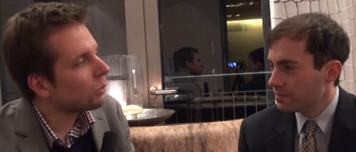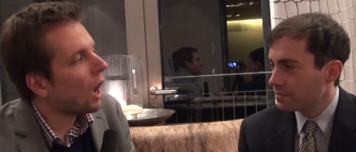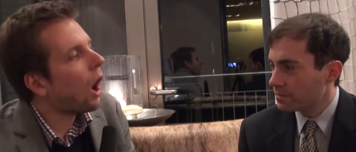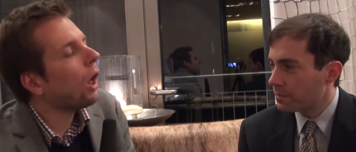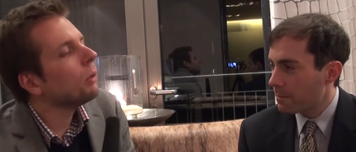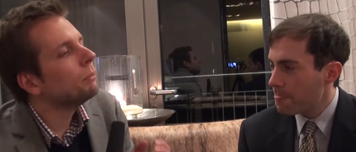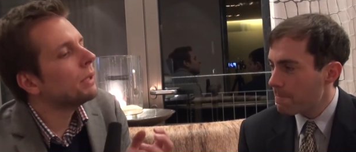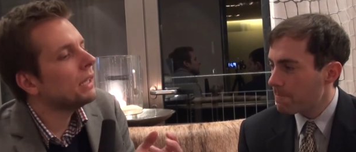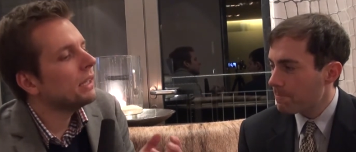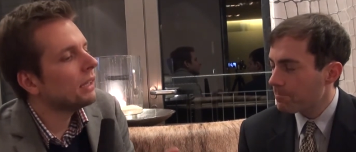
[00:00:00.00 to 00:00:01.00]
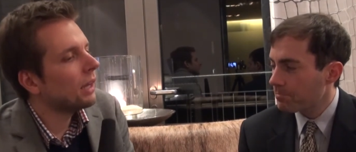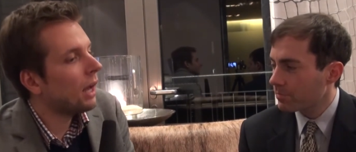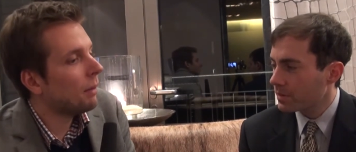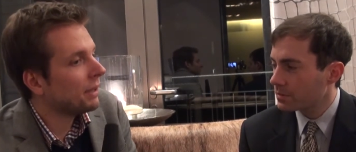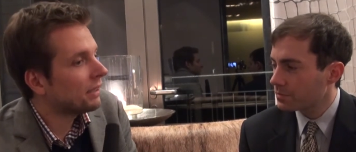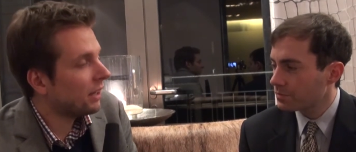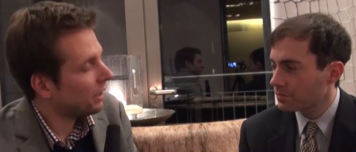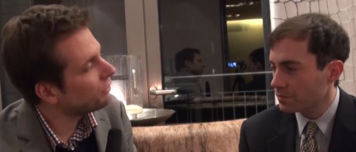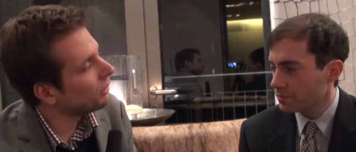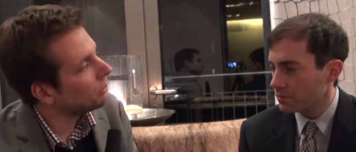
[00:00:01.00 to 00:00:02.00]
Speaker 1: we all be a bit
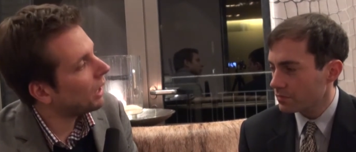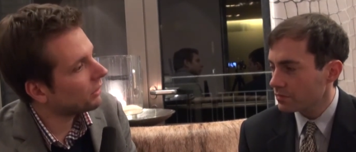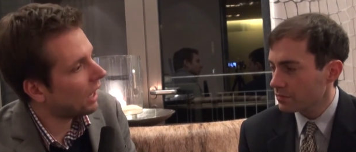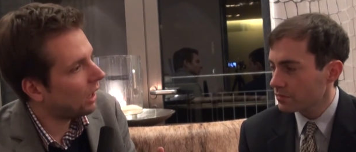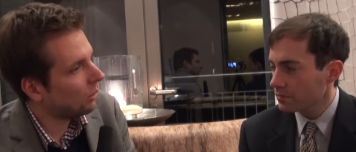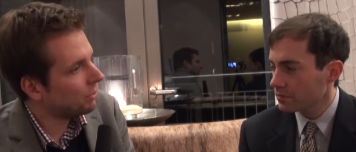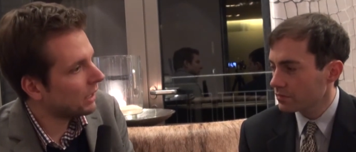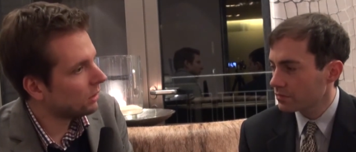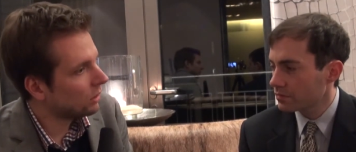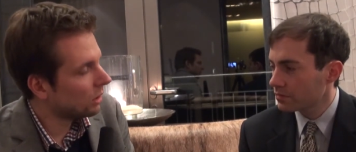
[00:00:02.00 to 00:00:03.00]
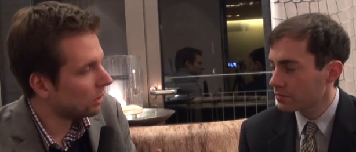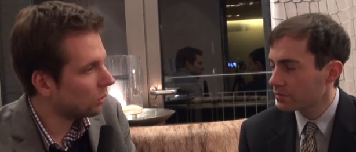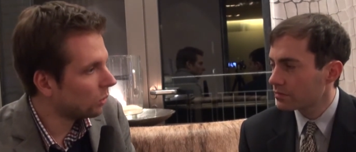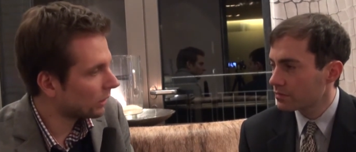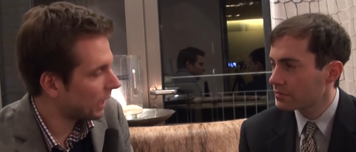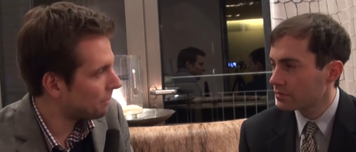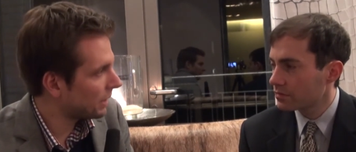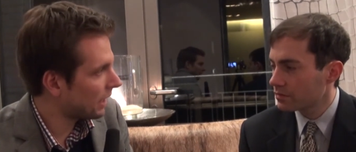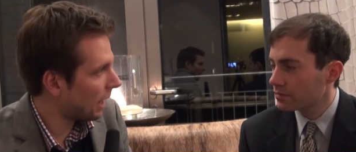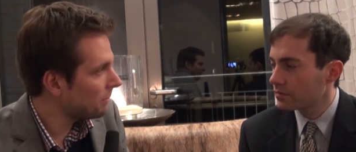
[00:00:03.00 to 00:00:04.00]
careful about how big uh, Google
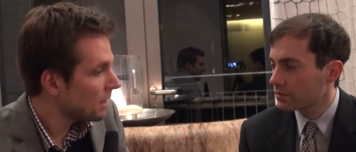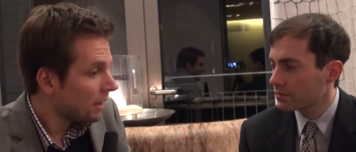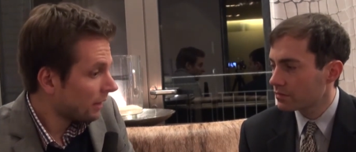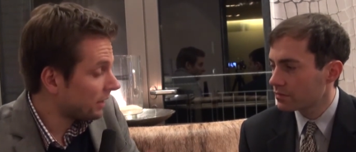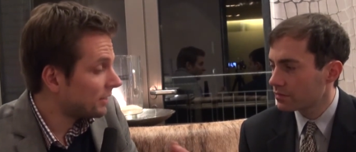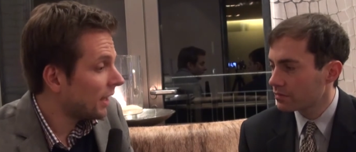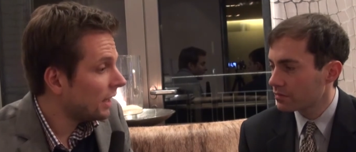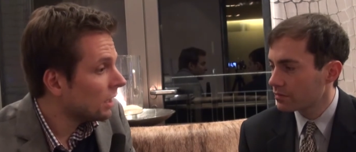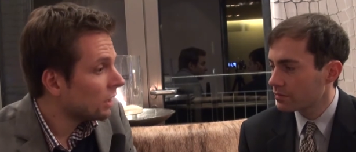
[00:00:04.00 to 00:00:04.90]
can become? They say